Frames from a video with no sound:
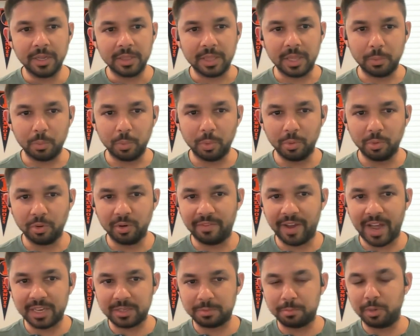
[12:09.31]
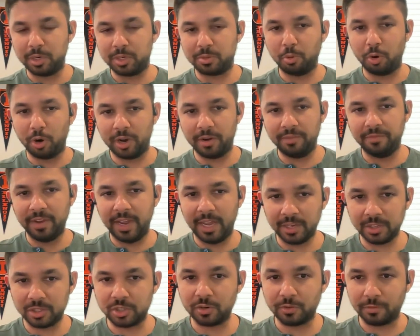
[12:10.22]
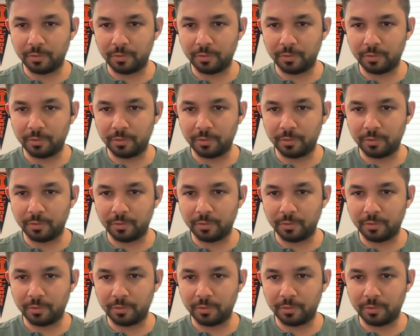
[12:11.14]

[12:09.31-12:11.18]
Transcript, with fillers: then we would have asked much more advanced or